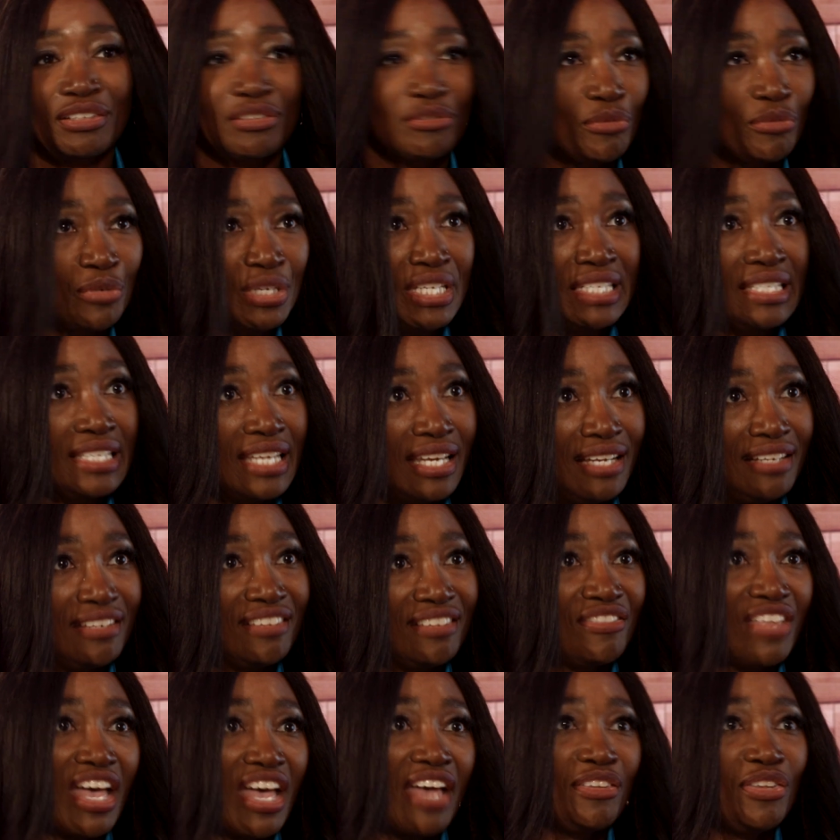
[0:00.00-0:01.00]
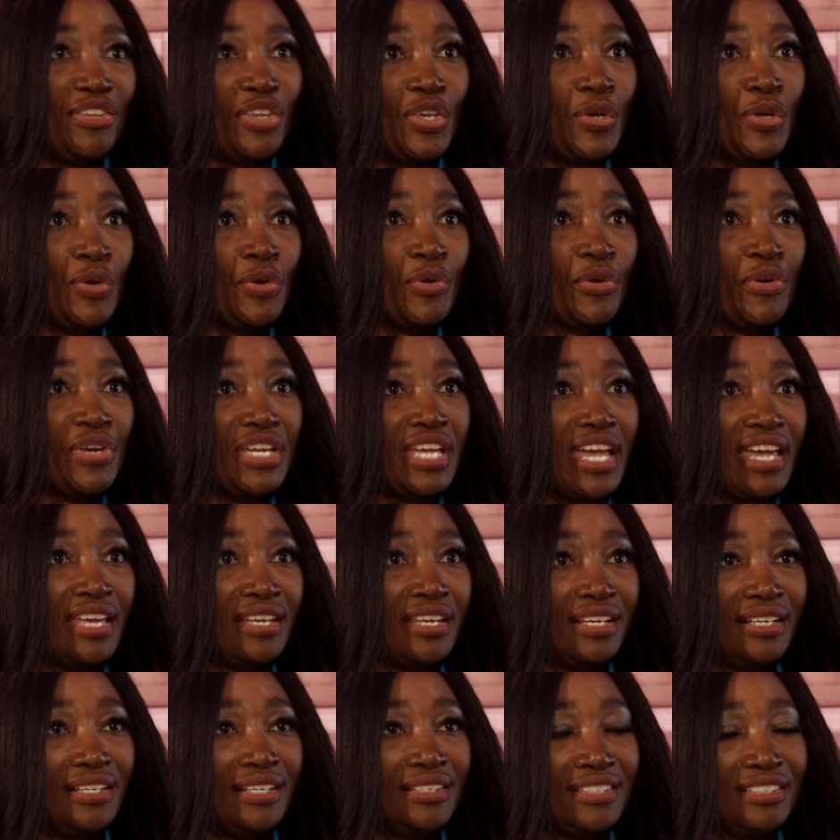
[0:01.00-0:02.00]
recent that you
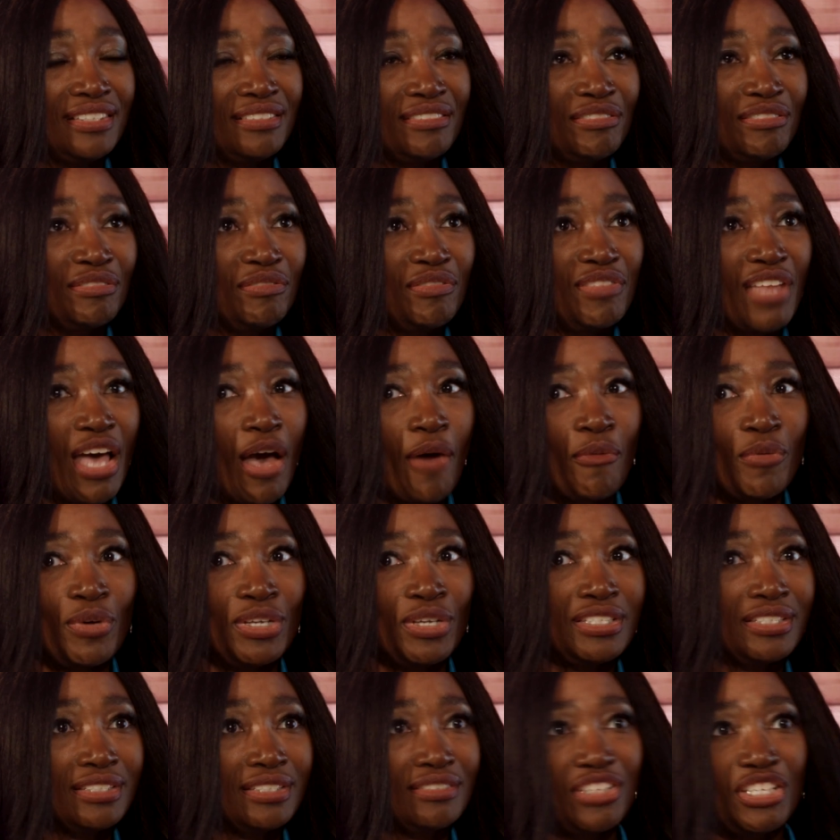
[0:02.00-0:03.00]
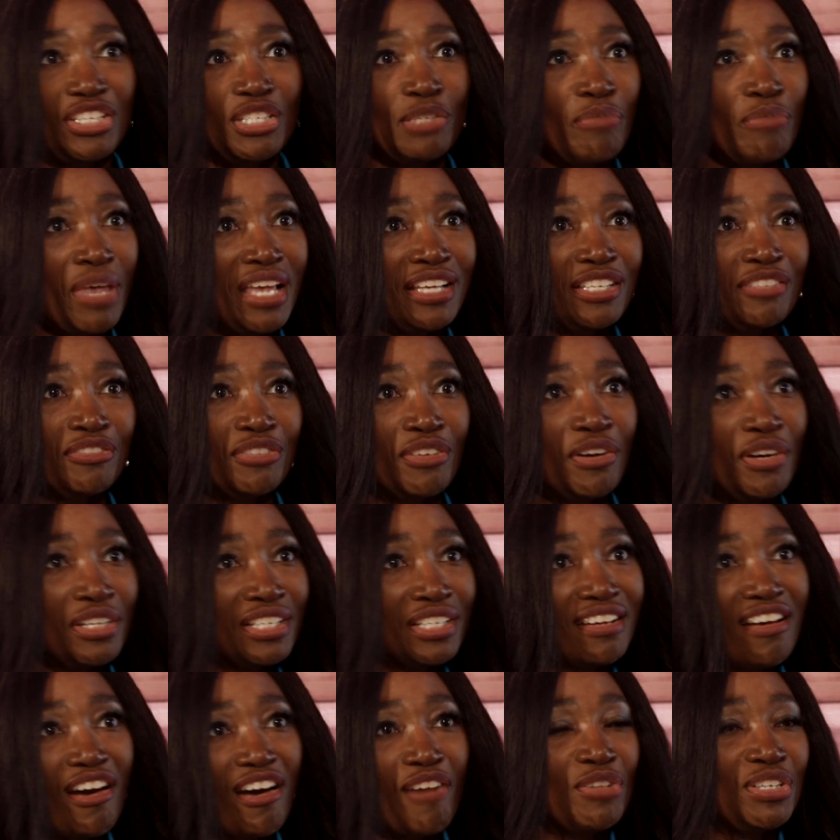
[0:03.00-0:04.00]
created that was just based on
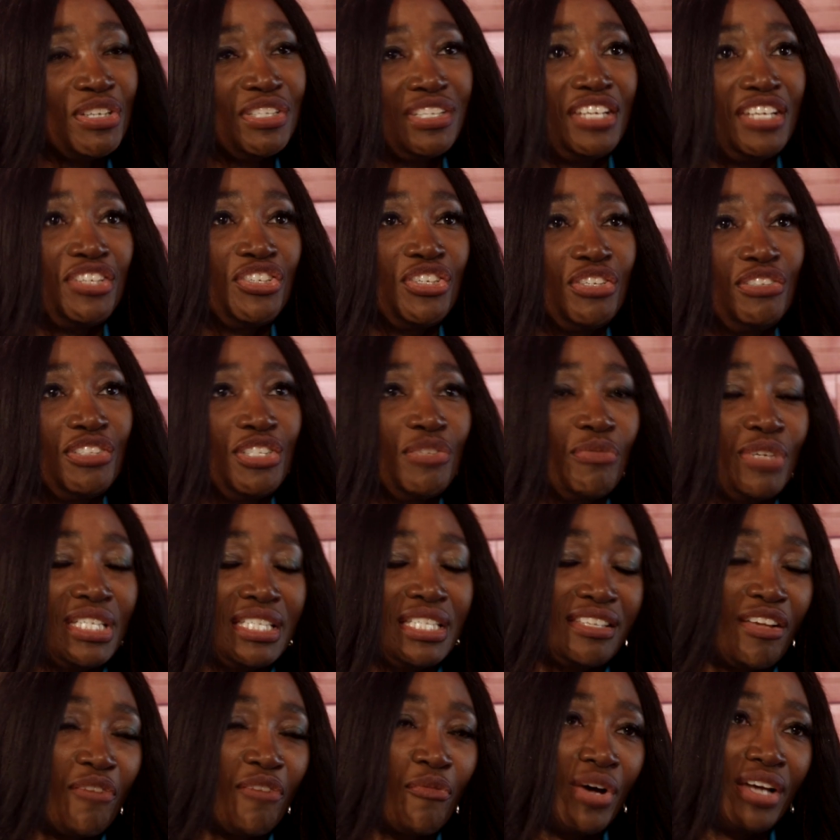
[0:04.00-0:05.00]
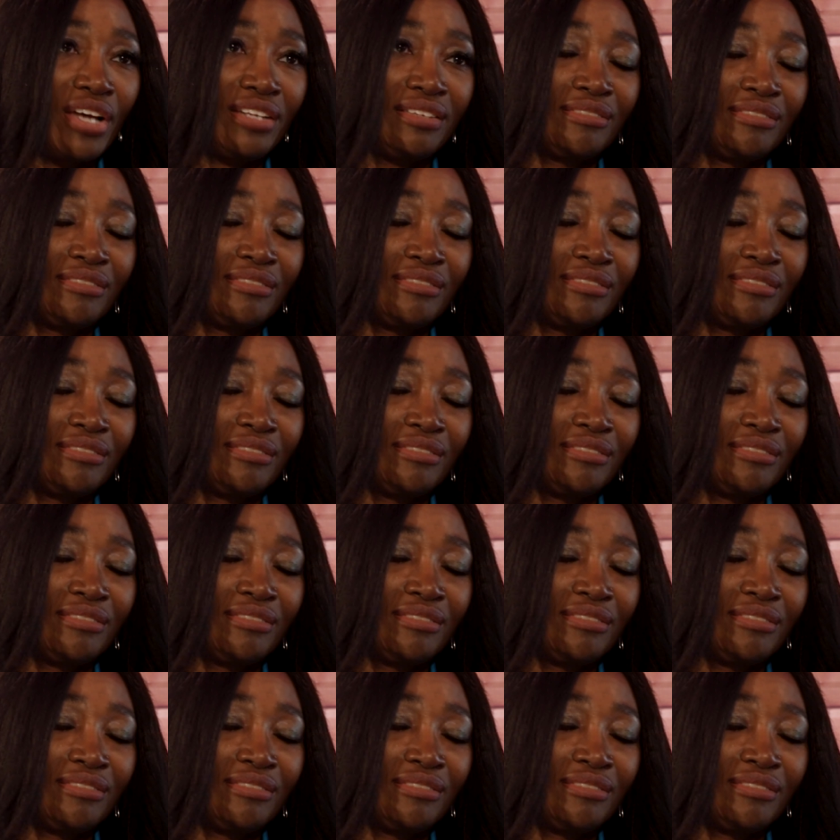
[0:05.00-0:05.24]
conversations with someone?